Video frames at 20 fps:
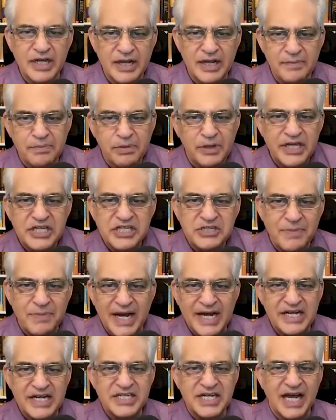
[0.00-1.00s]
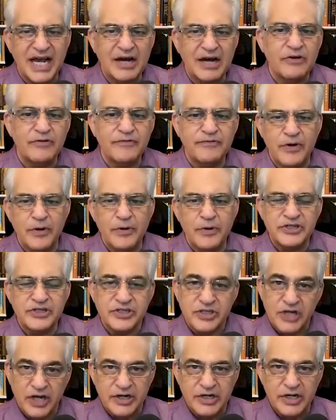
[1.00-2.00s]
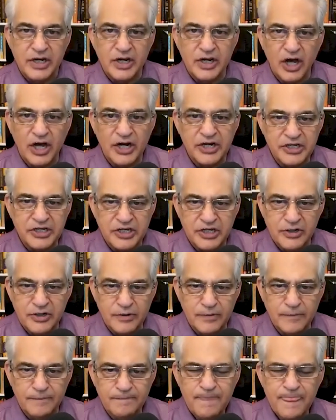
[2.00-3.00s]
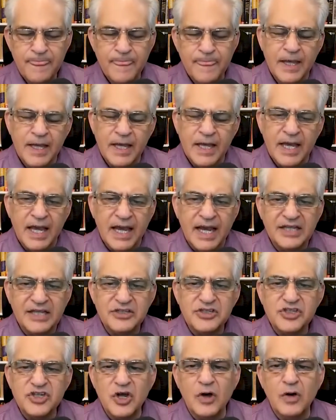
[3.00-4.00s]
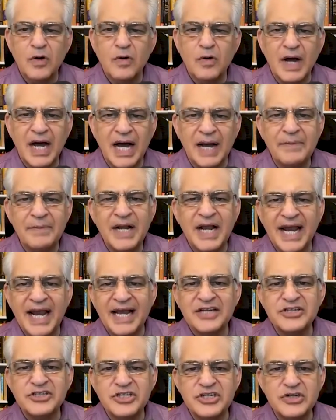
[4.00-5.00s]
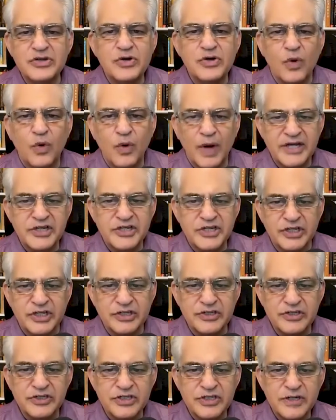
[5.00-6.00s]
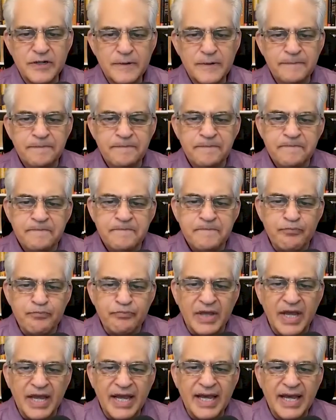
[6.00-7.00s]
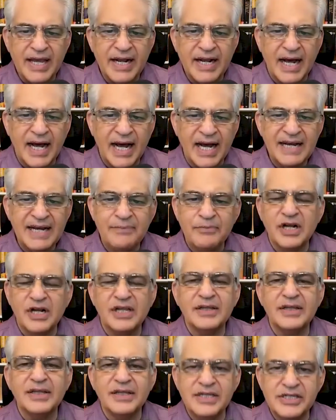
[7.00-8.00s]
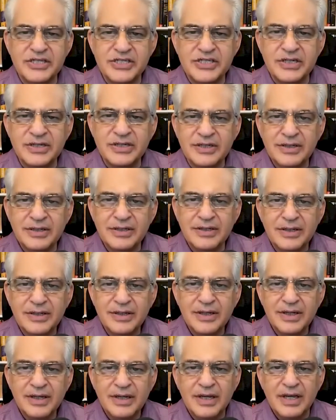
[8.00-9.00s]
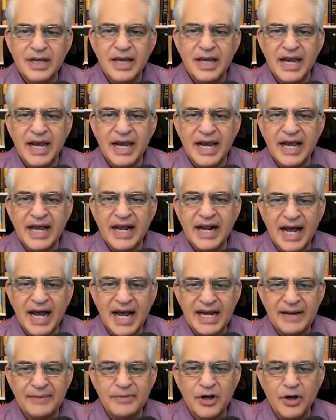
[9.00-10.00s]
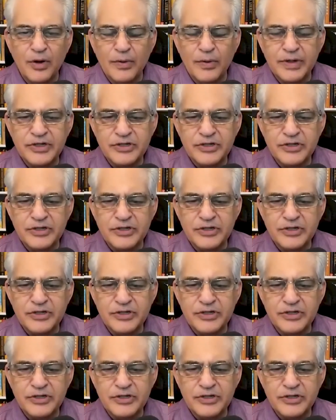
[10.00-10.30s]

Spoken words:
and place my entire focus on you. And so I'm going to ask you questions and I am going to listen and I am going